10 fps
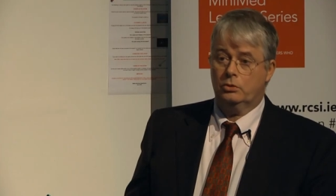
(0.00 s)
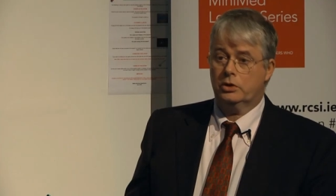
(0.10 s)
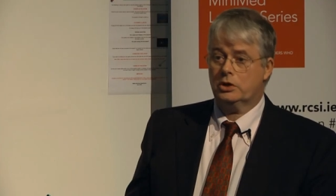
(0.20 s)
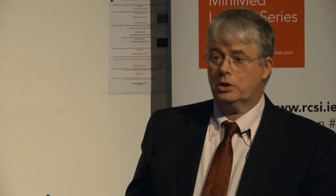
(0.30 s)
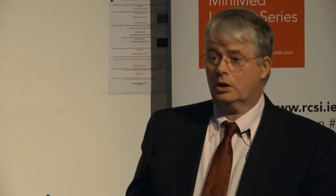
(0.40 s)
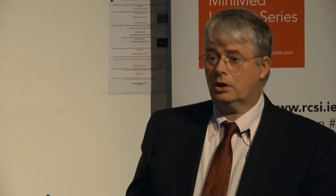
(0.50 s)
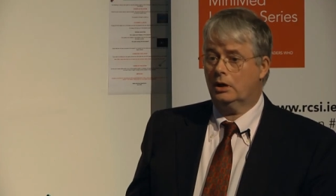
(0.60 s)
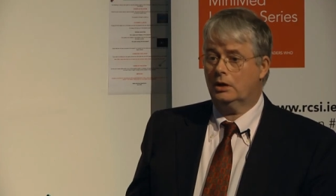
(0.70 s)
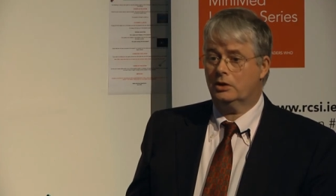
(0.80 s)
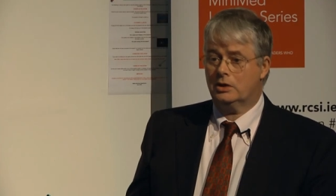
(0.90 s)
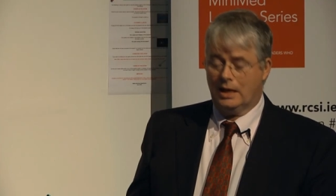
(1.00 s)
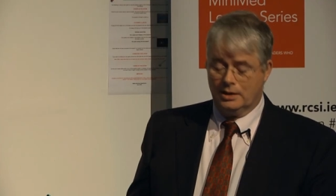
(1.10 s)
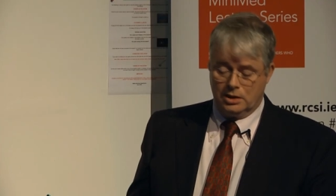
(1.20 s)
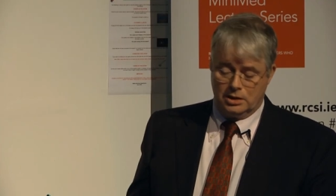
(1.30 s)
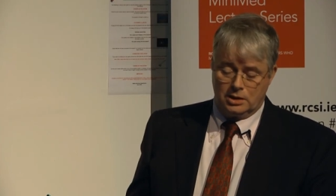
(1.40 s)
which certainly the
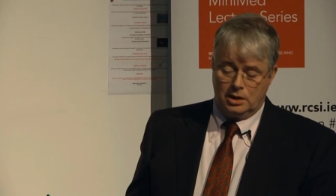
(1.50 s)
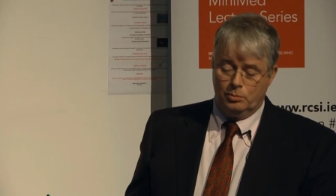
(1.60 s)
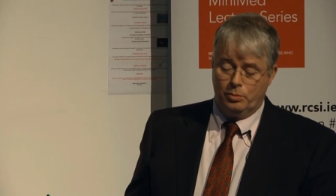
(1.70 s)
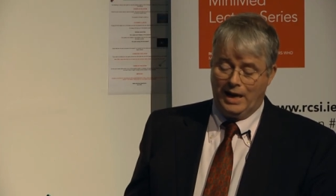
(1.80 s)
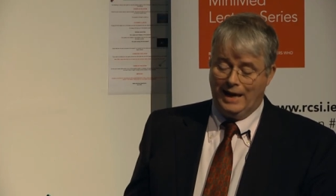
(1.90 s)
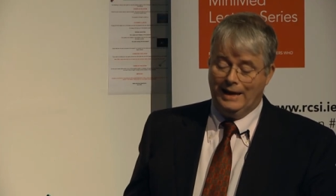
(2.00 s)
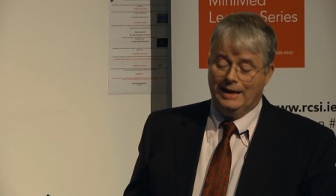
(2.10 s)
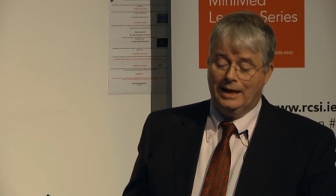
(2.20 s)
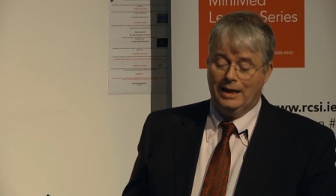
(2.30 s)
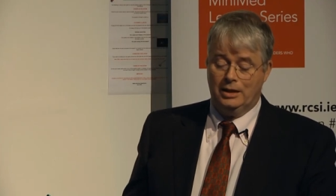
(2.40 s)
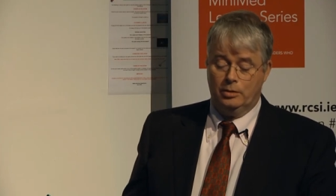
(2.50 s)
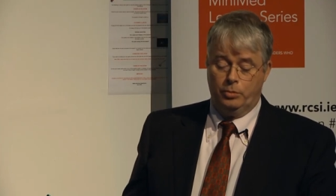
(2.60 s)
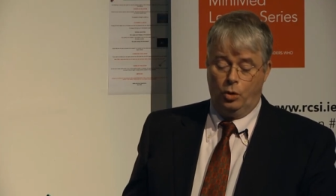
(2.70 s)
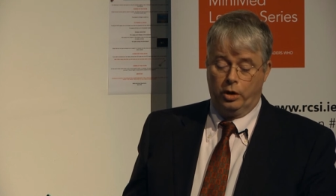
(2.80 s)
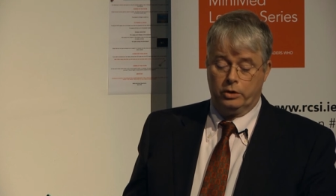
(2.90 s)
dentist can play an
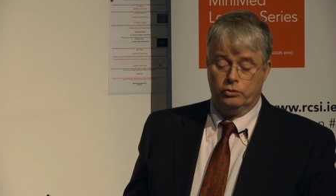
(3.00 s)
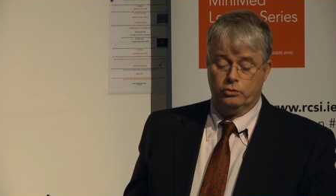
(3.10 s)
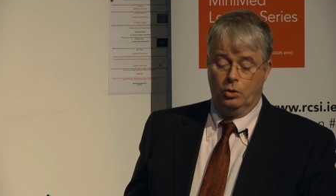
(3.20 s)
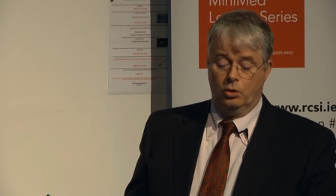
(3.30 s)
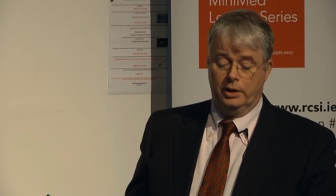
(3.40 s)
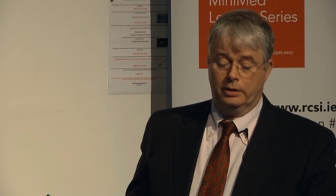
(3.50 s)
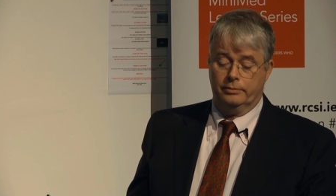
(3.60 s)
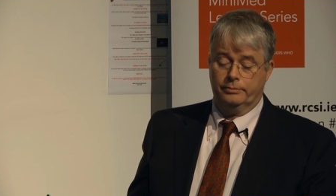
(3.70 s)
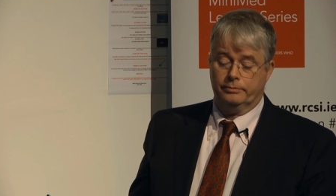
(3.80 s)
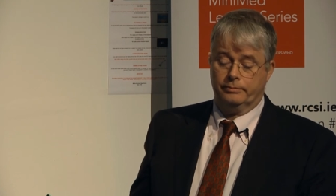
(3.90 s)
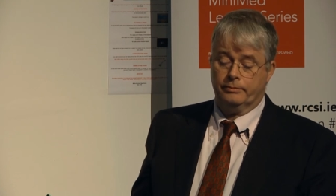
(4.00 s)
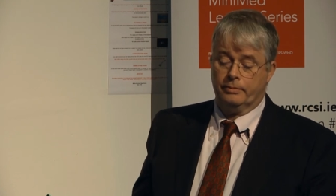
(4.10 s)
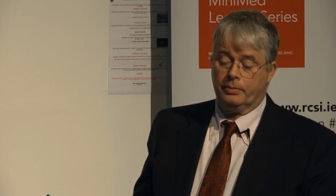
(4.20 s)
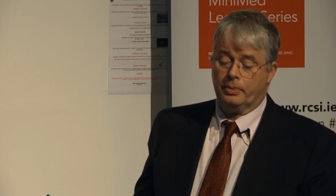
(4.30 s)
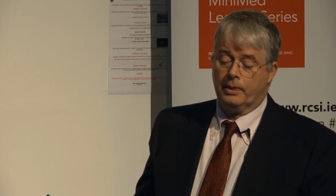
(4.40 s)
important role in.
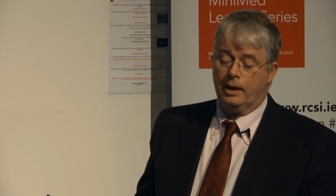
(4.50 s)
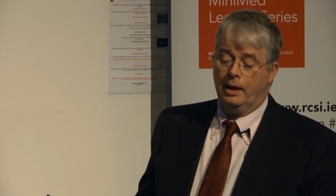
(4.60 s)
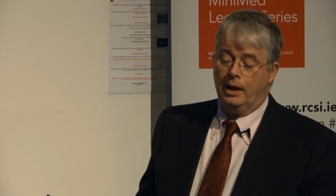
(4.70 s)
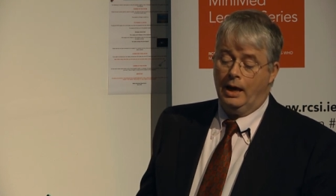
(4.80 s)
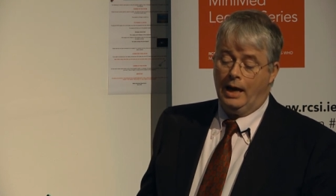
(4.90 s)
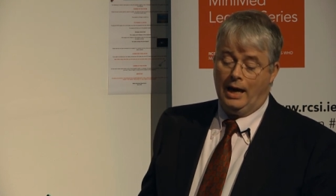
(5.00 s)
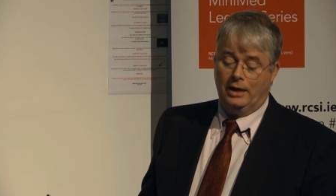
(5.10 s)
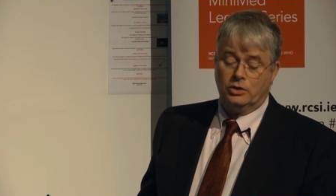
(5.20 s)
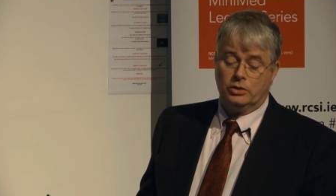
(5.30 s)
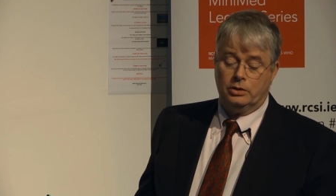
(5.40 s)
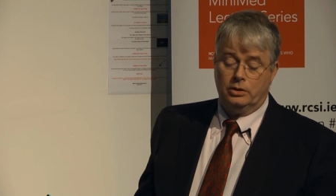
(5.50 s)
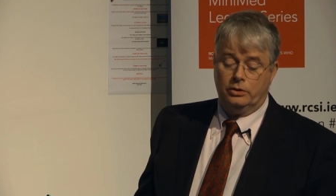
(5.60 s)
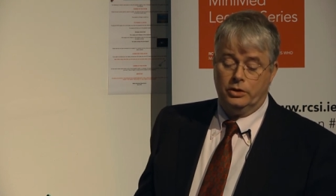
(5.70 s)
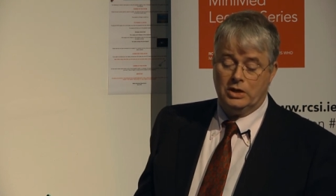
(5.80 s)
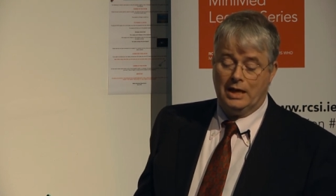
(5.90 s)
And
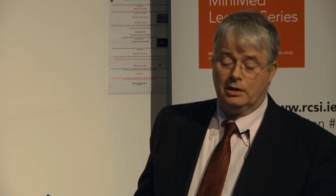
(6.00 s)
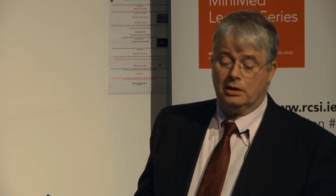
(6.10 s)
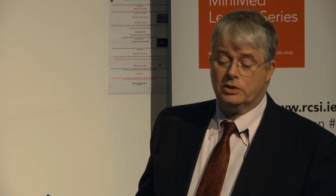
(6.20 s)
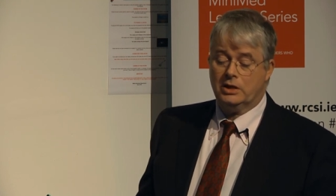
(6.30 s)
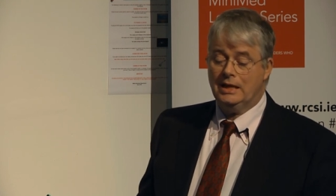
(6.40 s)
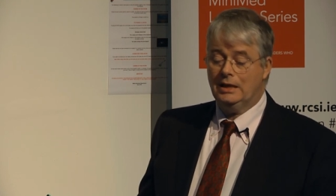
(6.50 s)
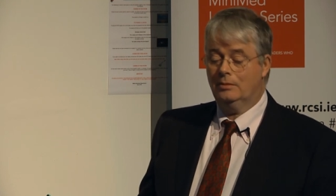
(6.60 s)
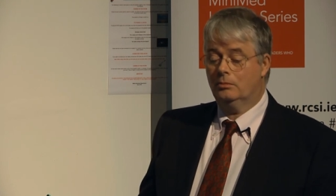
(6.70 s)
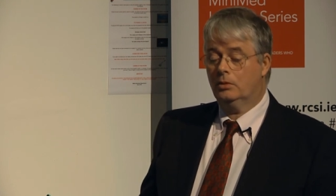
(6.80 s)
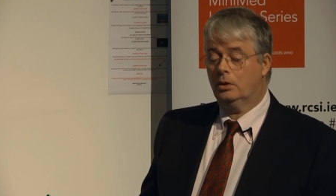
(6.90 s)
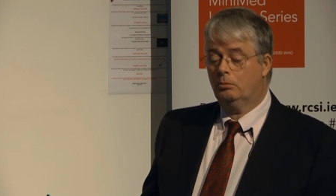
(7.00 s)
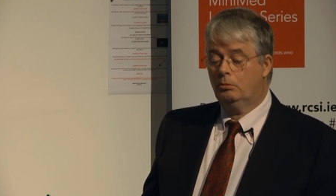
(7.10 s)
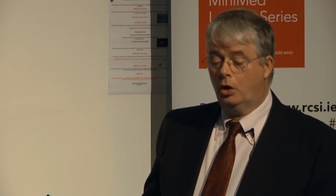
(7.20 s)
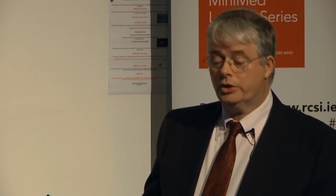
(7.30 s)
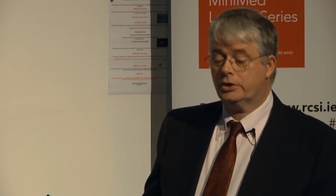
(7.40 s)
the dental team
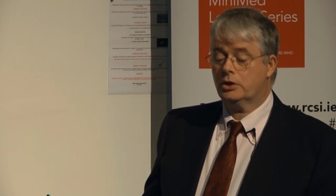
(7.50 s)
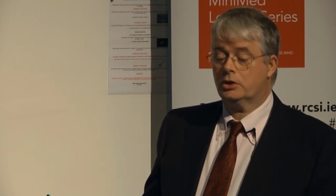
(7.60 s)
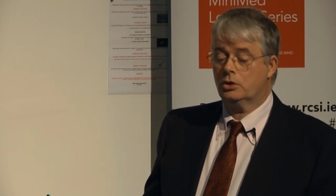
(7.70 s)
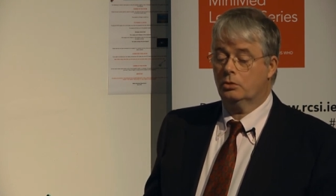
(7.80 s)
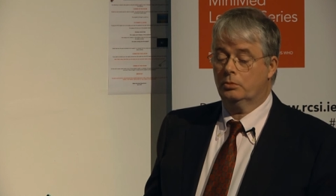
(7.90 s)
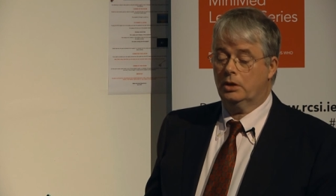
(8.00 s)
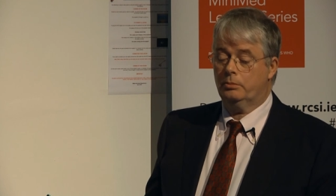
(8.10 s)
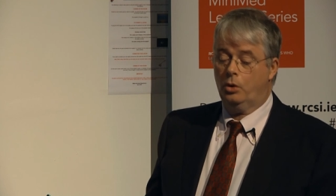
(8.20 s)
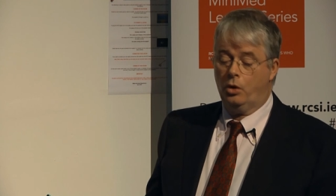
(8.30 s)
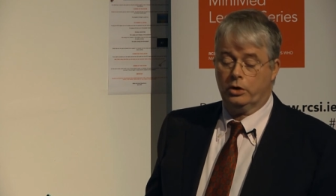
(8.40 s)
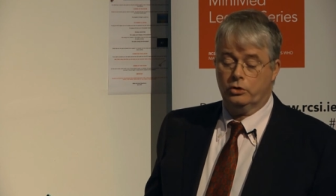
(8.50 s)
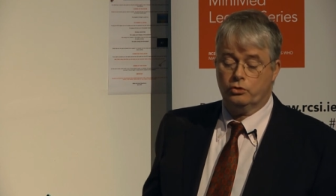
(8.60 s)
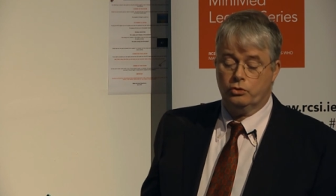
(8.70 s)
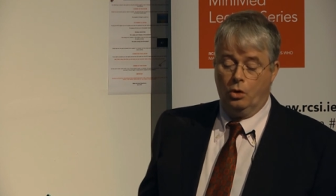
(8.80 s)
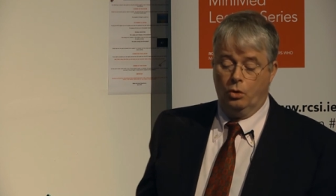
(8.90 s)
must assume an
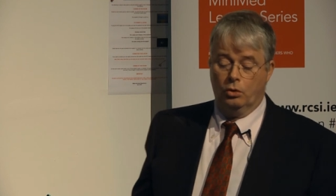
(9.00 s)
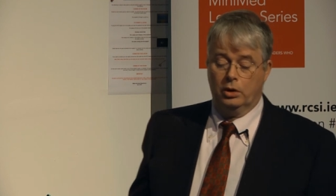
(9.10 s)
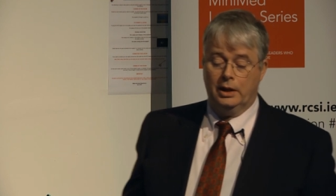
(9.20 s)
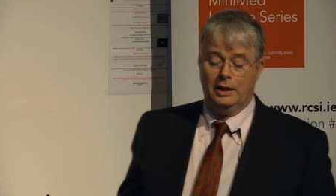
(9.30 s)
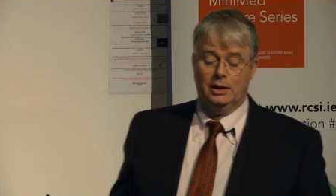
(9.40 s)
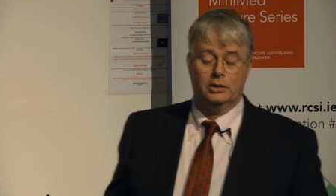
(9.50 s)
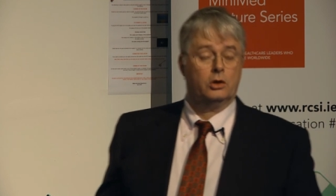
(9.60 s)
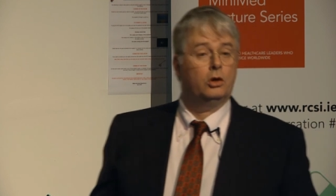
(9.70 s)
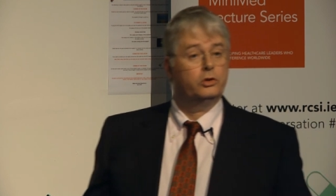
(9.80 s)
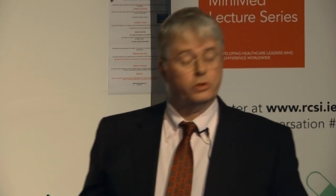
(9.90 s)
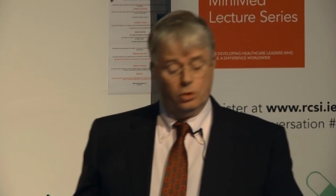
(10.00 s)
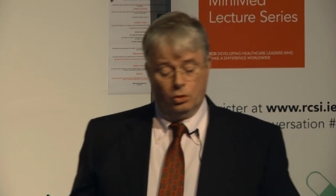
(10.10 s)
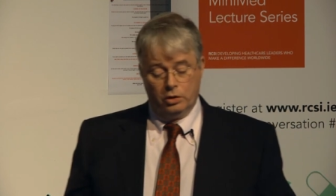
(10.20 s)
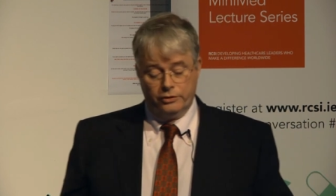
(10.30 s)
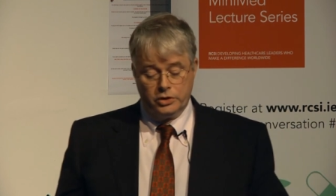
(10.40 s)
important role in the
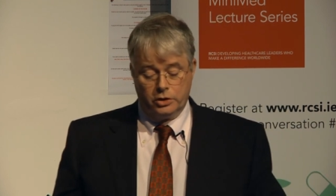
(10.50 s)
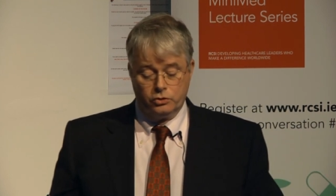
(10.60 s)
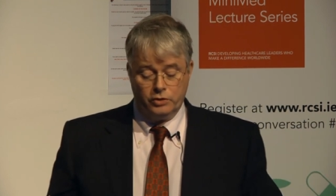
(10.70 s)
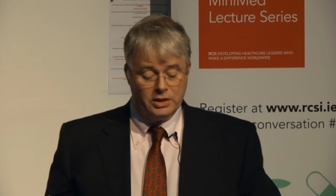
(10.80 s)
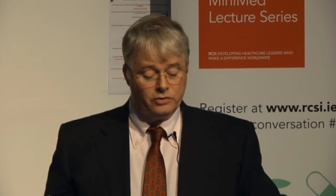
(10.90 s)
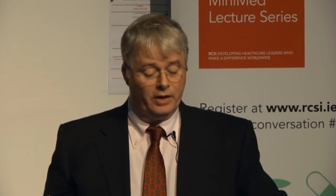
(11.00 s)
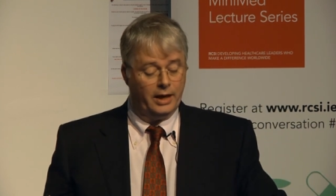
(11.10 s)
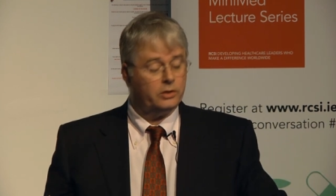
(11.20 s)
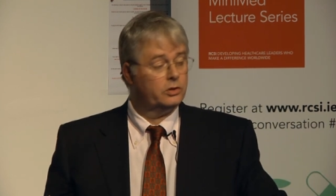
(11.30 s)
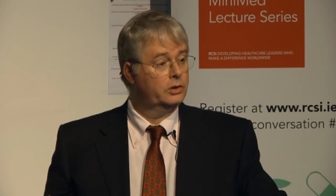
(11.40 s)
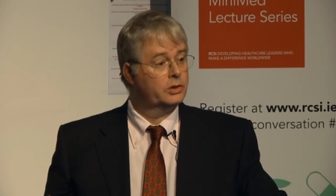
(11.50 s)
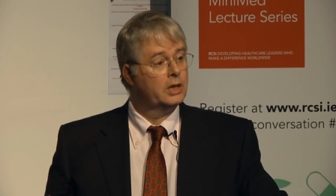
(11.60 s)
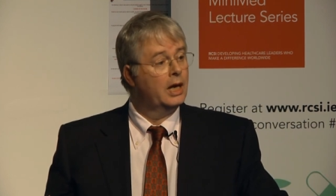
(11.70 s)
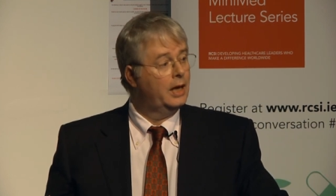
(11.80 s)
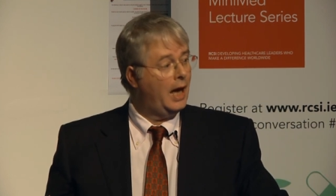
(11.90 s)
control of such risk factors
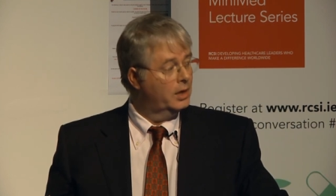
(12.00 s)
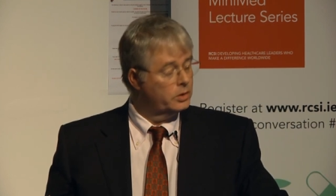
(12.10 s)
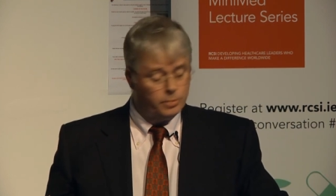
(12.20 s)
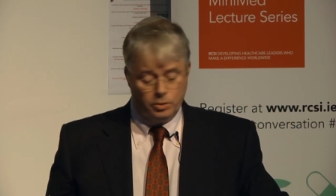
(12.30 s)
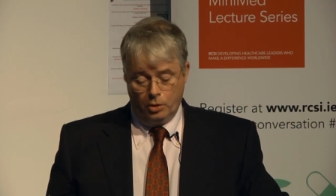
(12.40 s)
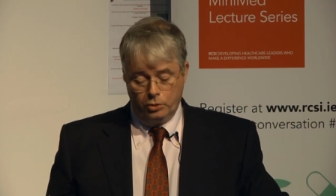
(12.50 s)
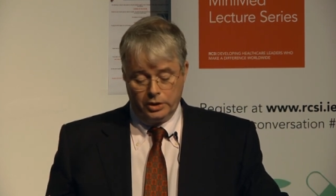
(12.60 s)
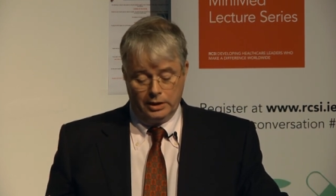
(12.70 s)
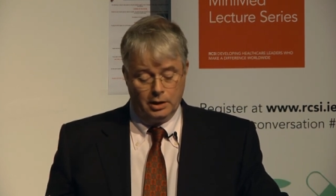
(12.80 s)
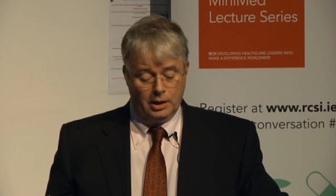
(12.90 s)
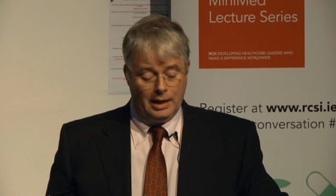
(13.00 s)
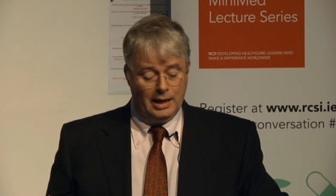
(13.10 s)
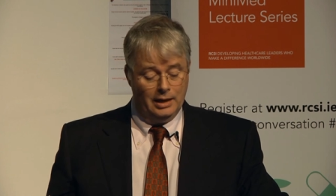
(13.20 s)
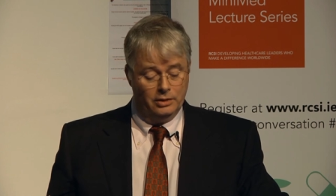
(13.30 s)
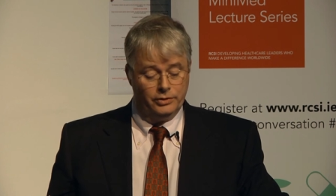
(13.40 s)
and promoting
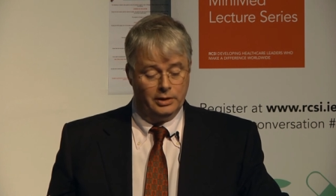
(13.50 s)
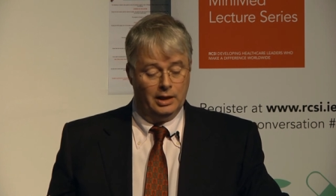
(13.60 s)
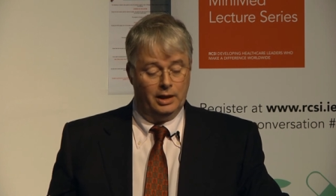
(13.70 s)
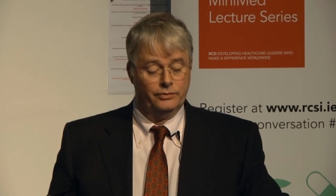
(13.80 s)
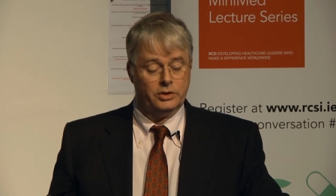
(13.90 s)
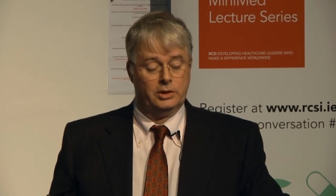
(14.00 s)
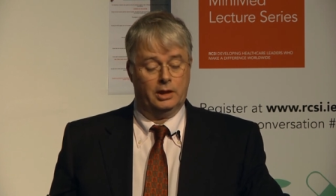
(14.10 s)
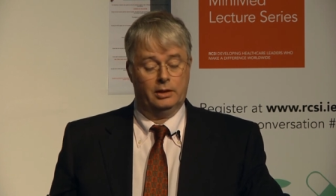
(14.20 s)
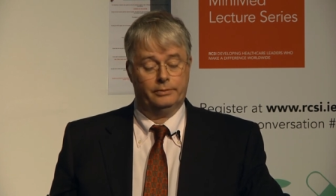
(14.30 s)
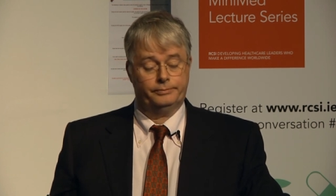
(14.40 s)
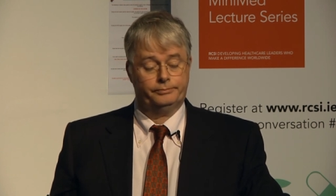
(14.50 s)
a healthy lifestyle.